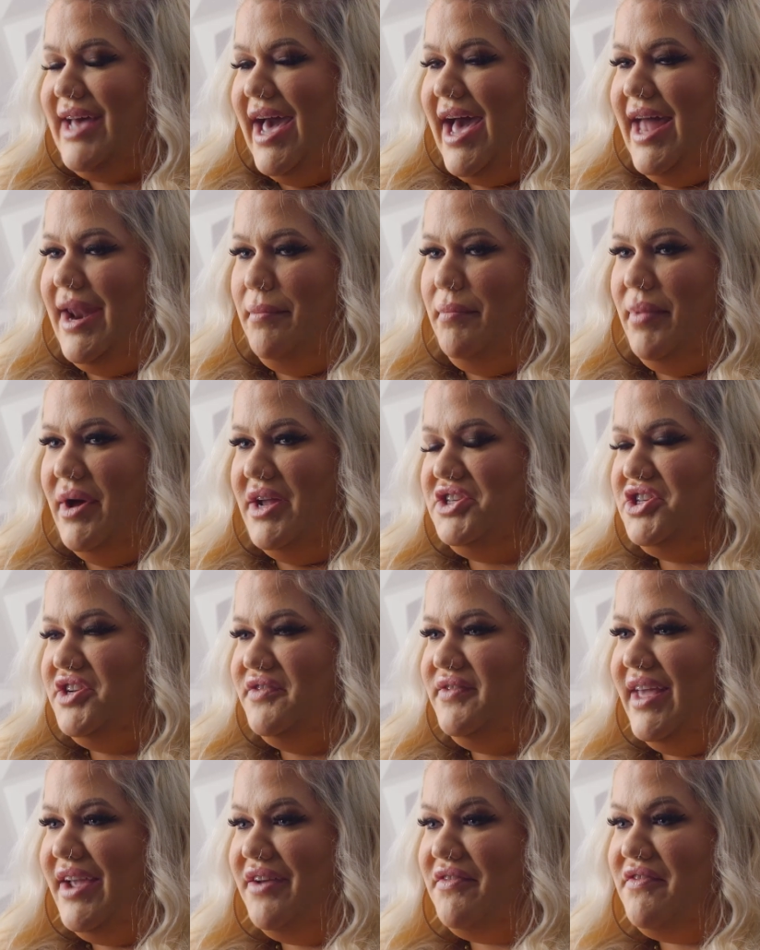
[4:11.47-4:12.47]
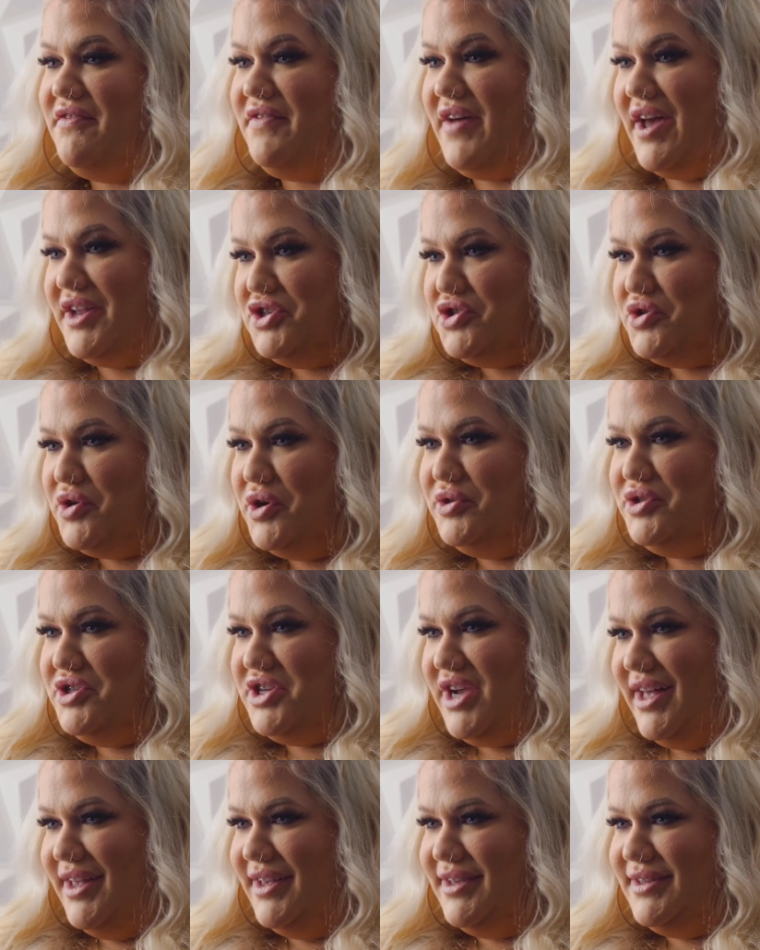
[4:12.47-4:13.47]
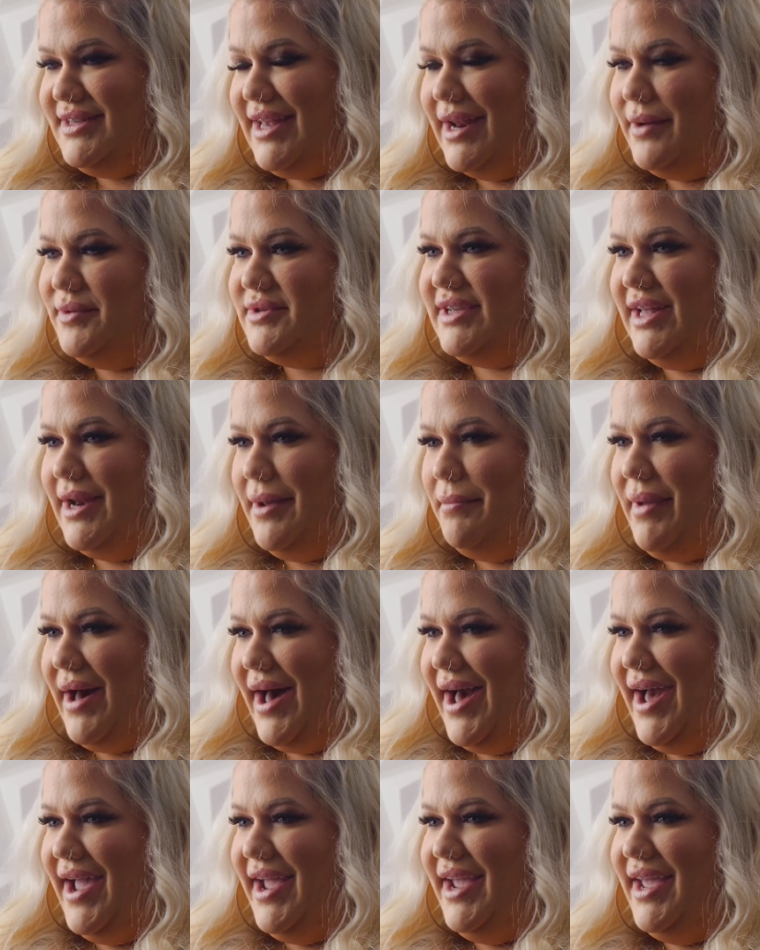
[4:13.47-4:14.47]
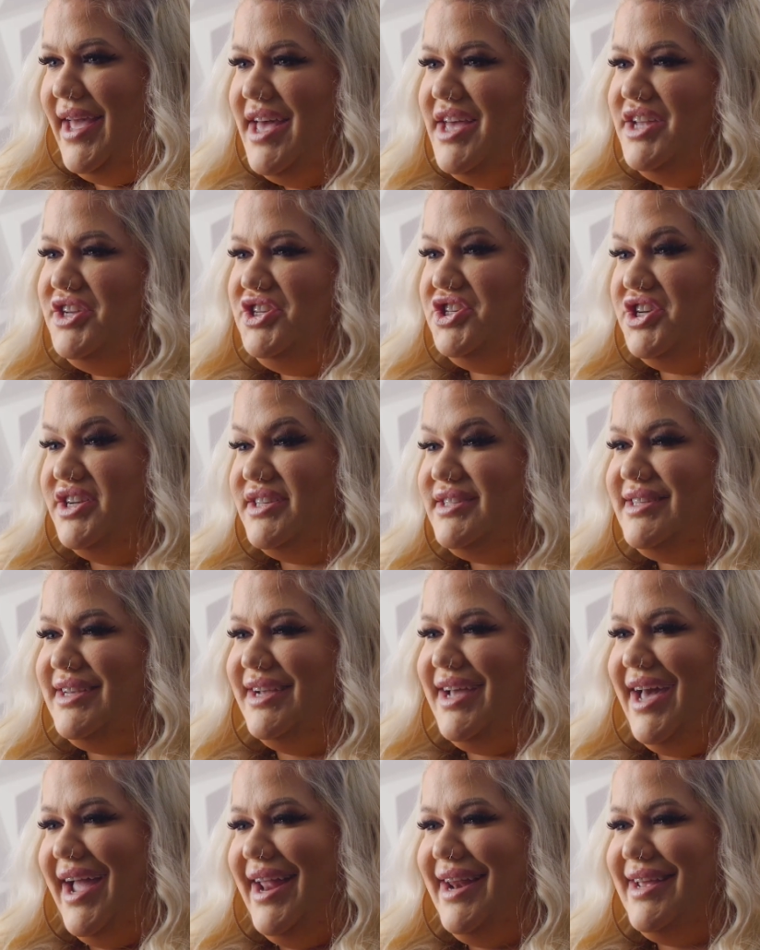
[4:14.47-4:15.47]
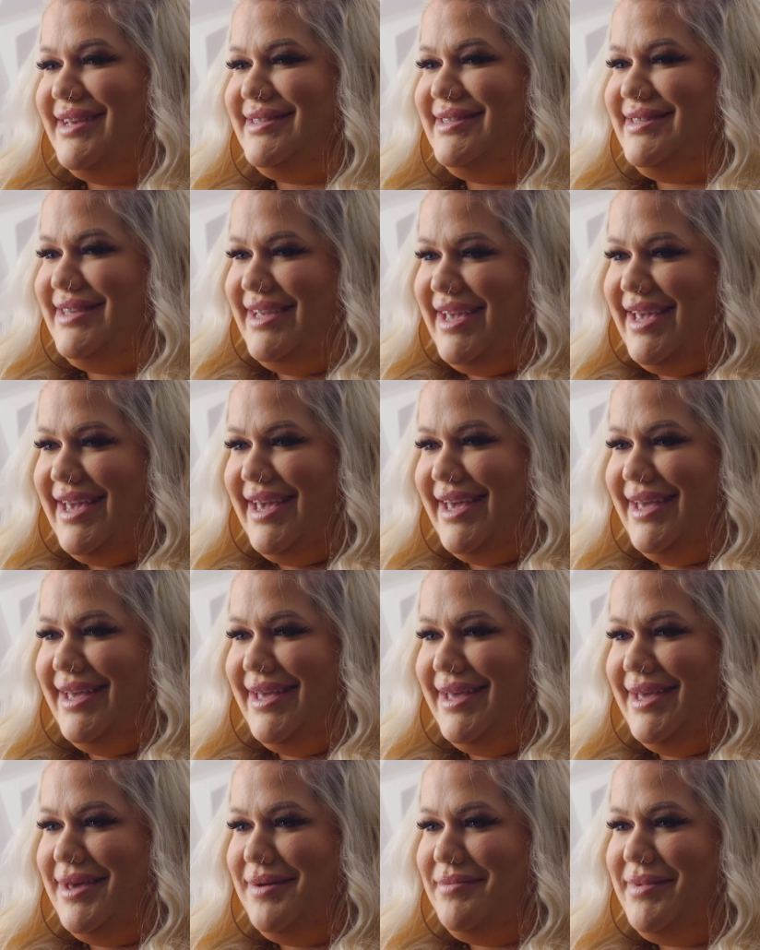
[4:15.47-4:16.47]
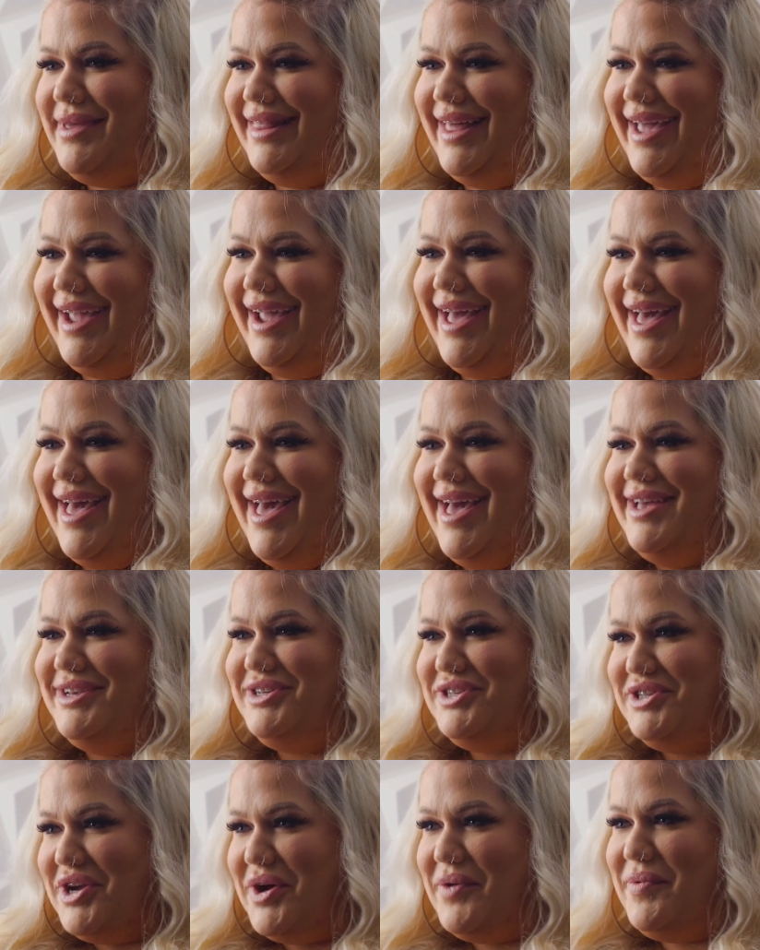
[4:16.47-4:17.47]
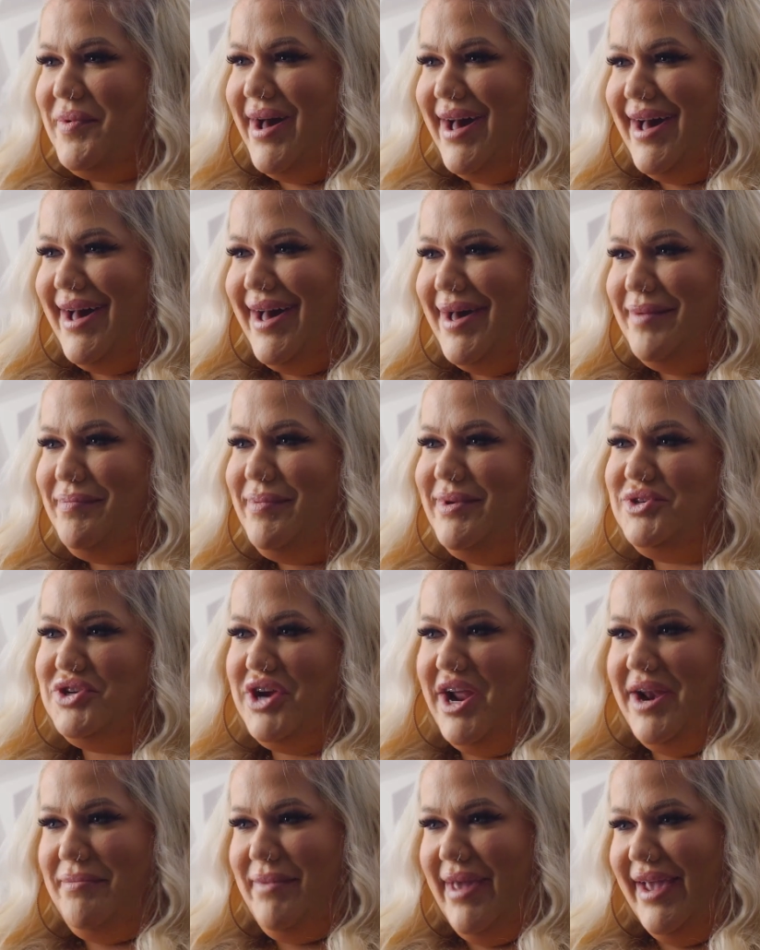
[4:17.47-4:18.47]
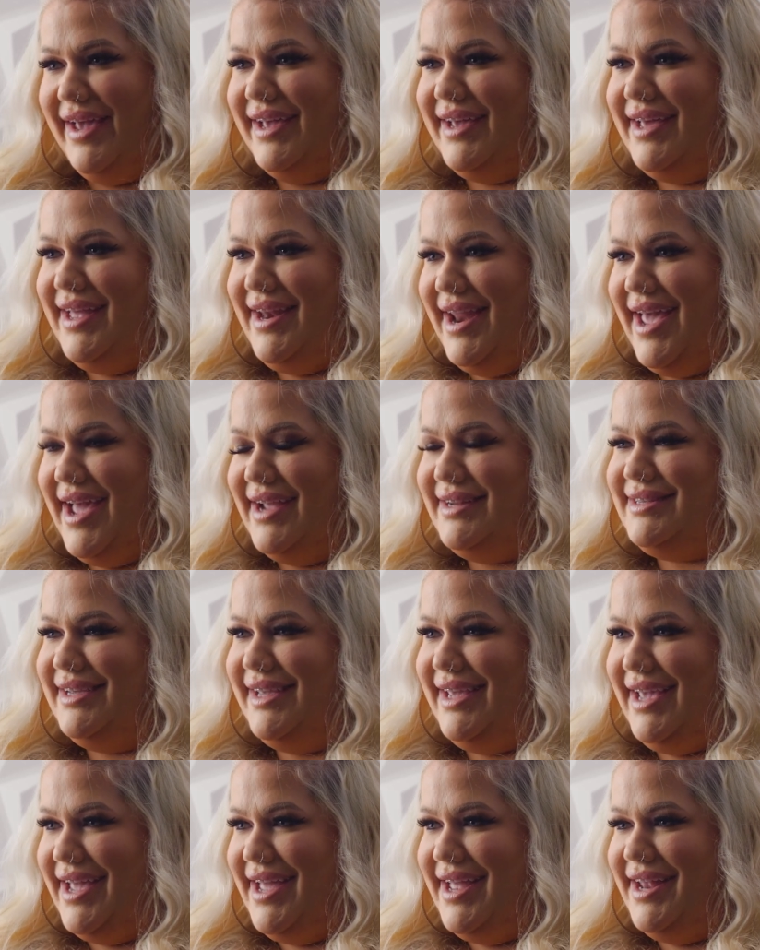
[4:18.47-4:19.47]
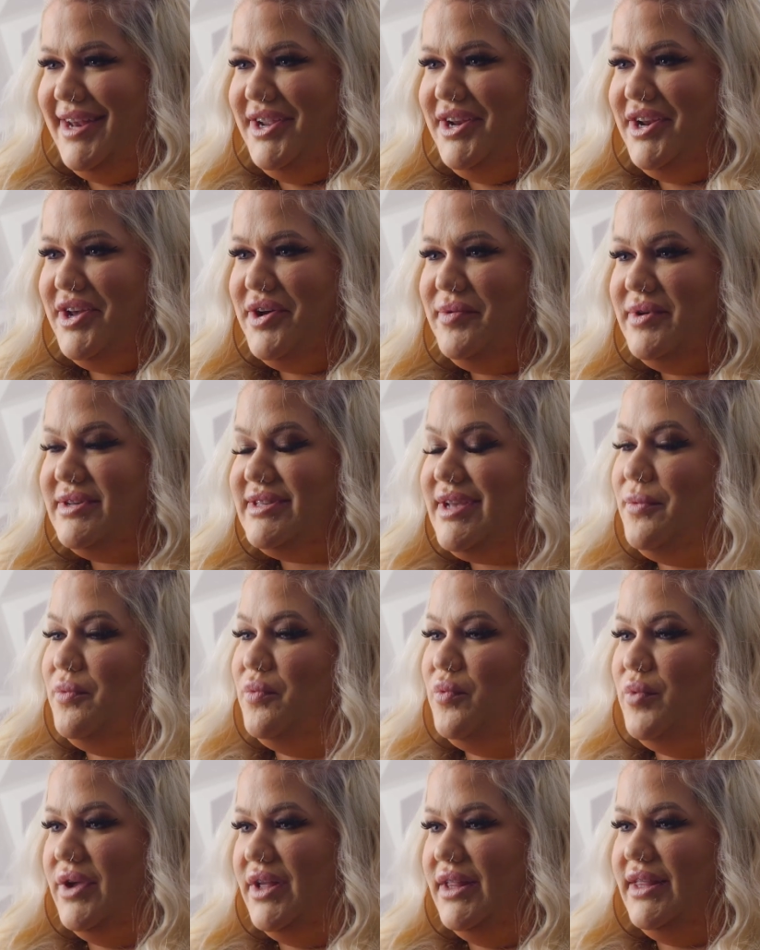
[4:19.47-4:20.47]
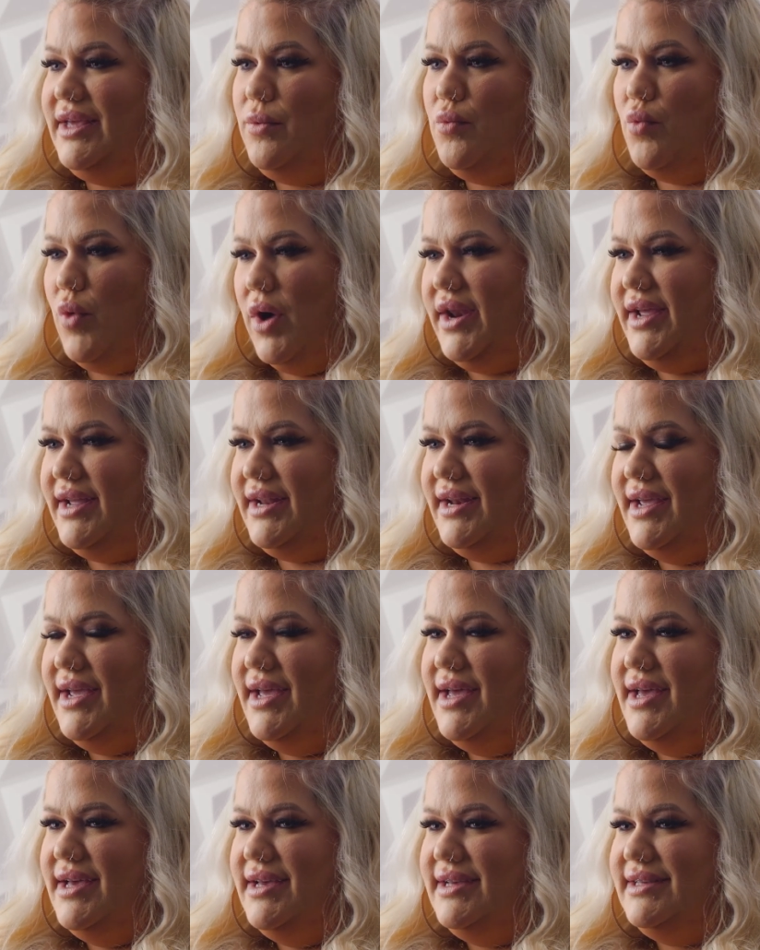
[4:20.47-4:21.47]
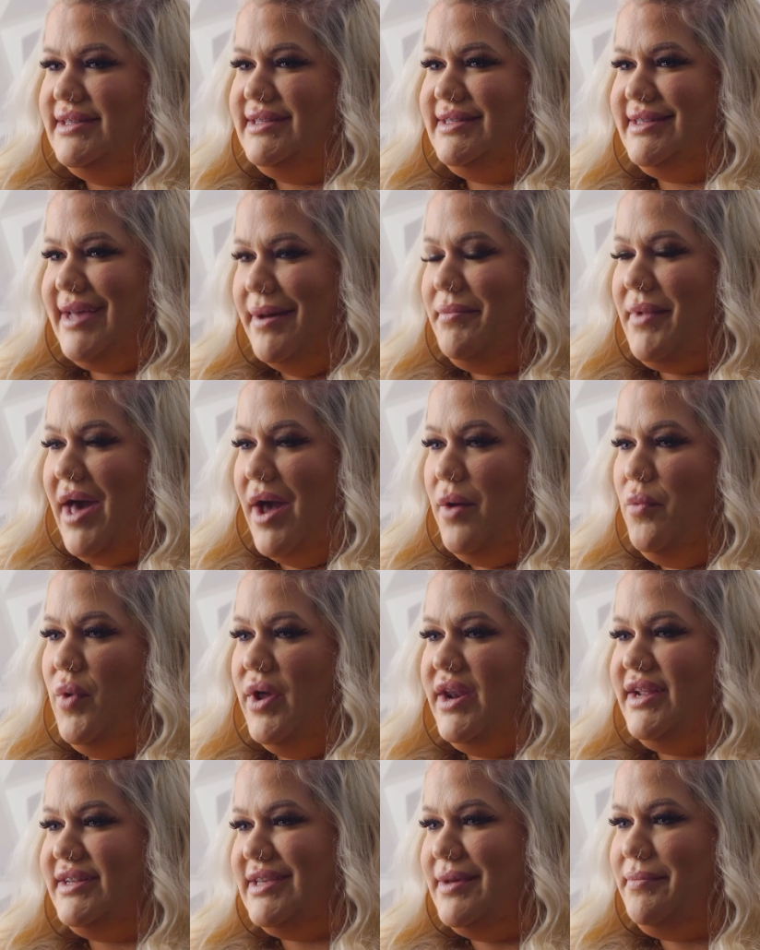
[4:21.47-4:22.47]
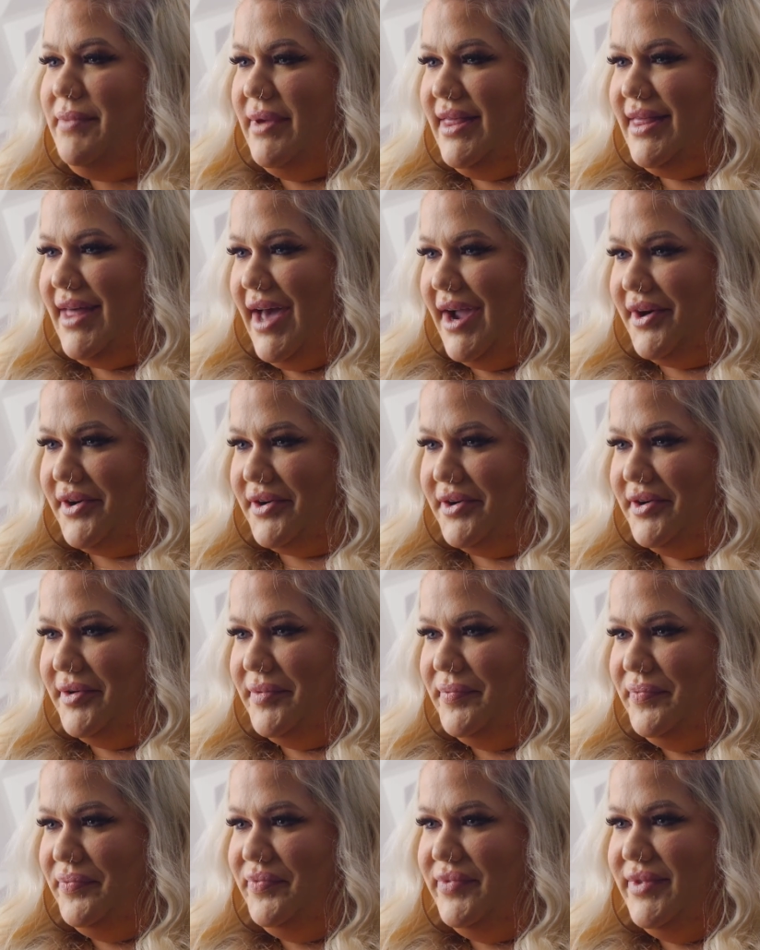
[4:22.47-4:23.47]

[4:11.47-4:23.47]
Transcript: I had a bunch of like Vetro gels that I was gonna buy just to kind of see him and like show up and try to make a connect again, you know, because I really wanted I wanted to be that girl.